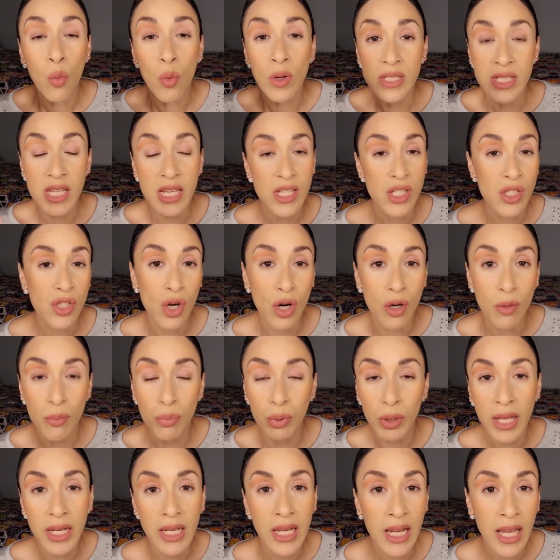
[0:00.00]
Once I
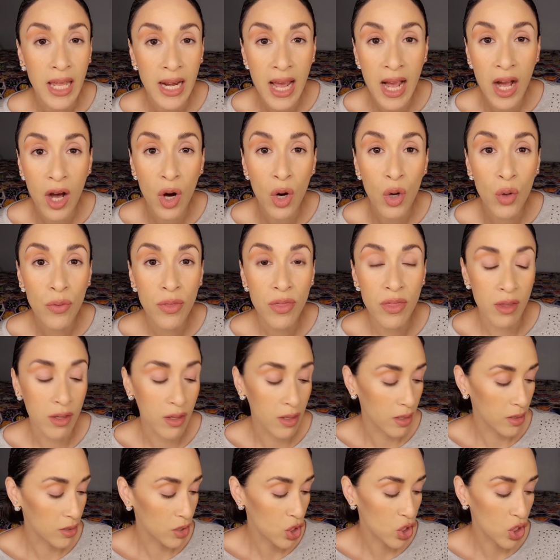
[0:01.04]
start blending it out,
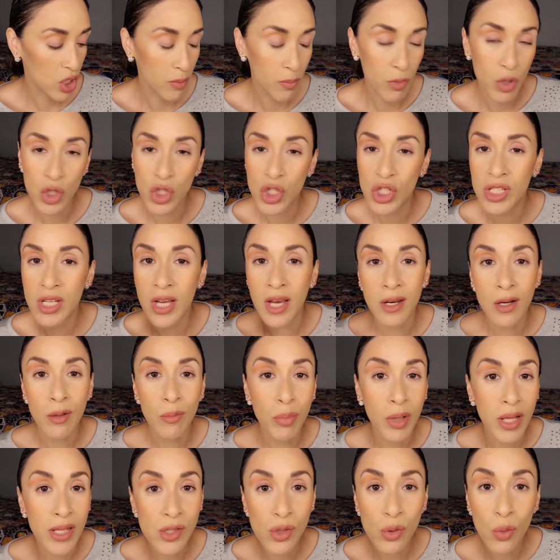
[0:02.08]
the shimmer just kind
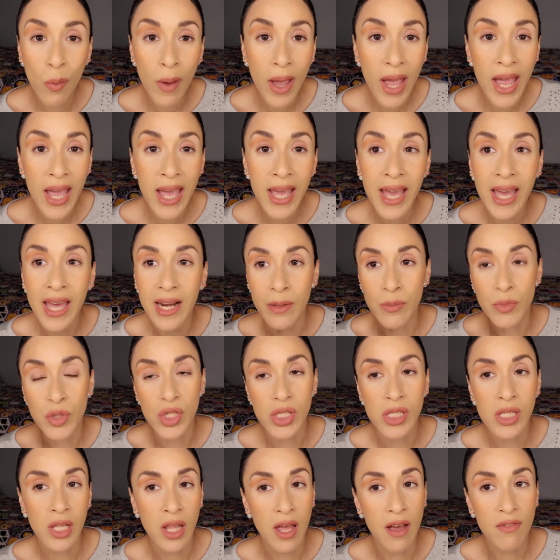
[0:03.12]
of blends away and I'm
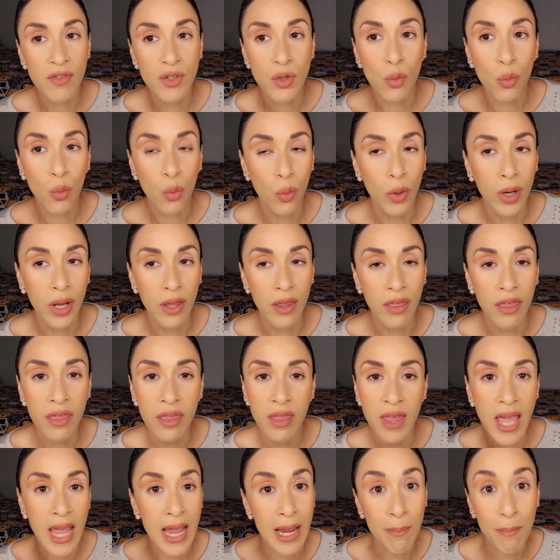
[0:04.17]
just left
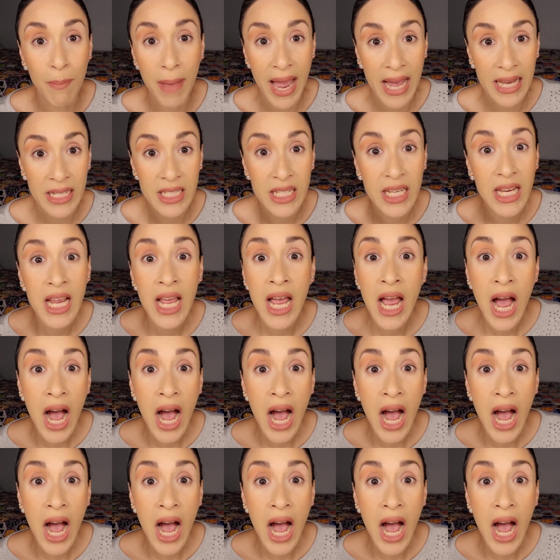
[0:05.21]
with a matte